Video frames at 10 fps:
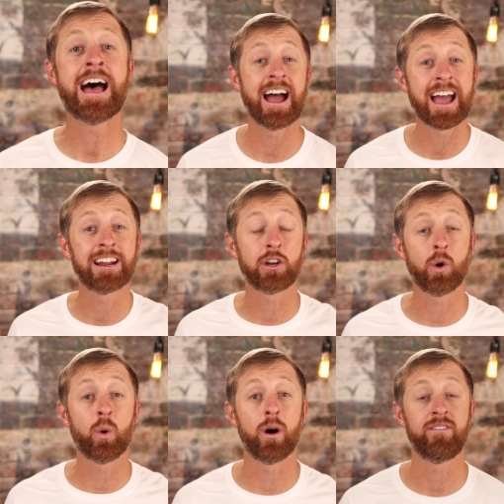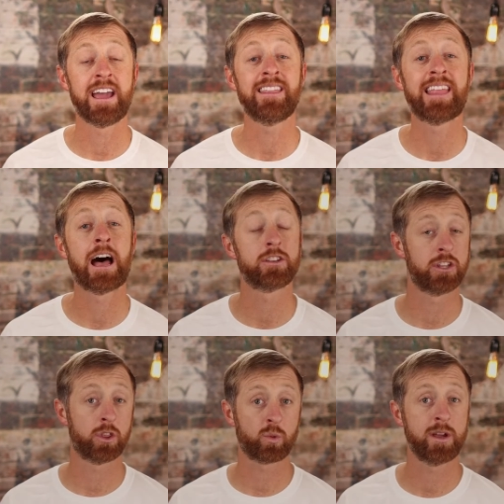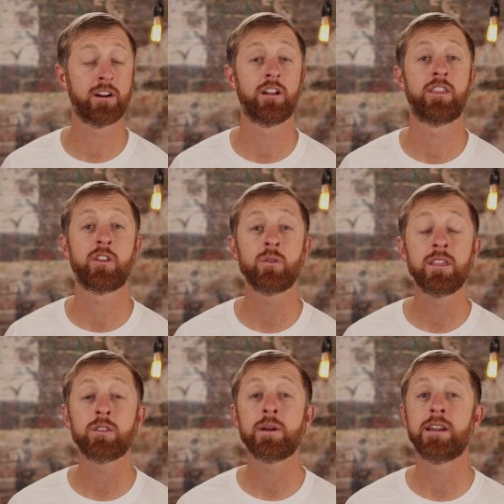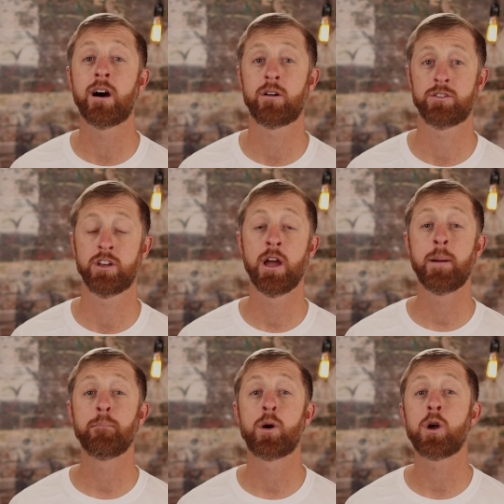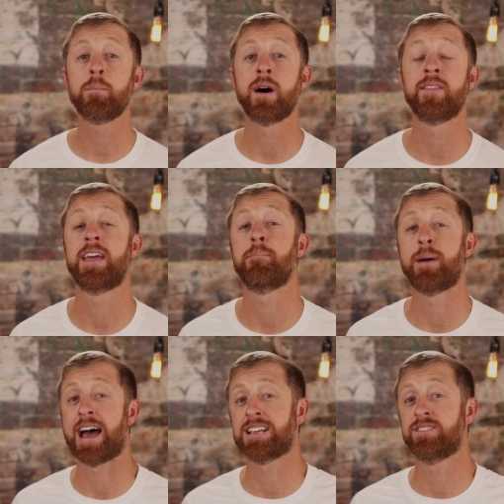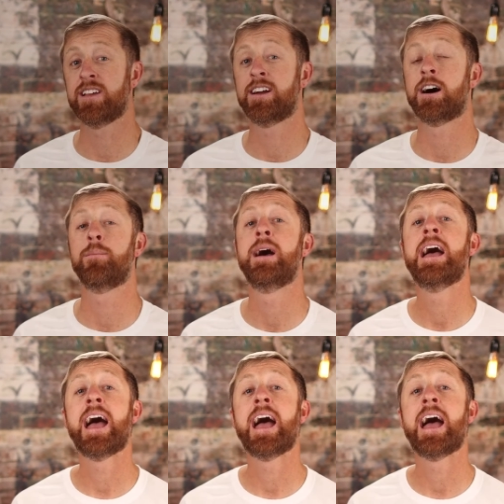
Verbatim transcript: I had a goal of eight thousand three hundred thirty-three dollars per month in passive income,